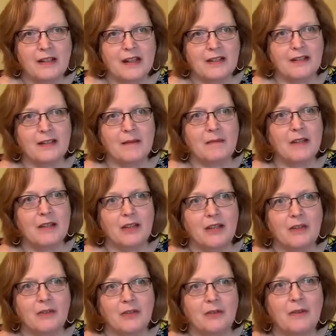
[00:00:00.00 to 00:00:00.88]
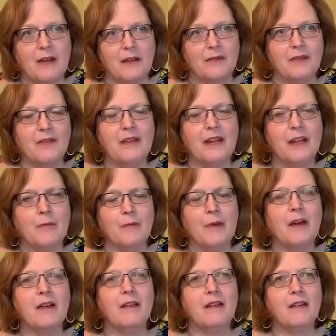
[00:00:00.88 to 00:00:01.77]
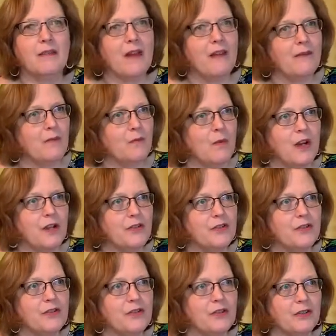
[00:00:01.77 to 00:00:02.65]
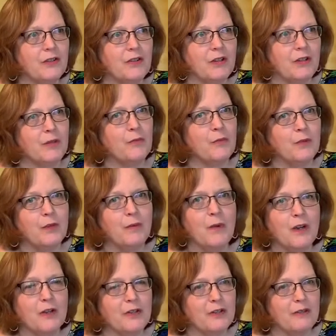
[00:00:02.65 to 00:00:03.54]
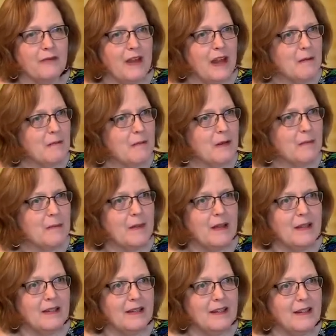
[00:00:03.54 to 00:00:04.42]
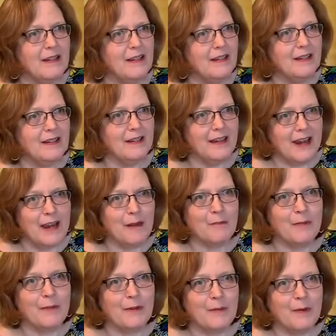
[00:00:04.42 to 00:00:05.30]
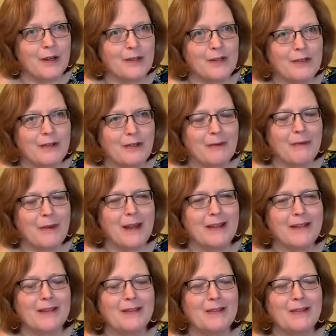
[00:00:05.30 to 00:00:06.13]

That's something you do have to think about. You haven't washed your, you can pre-wash your fabric, but you can't pre-wash your thread.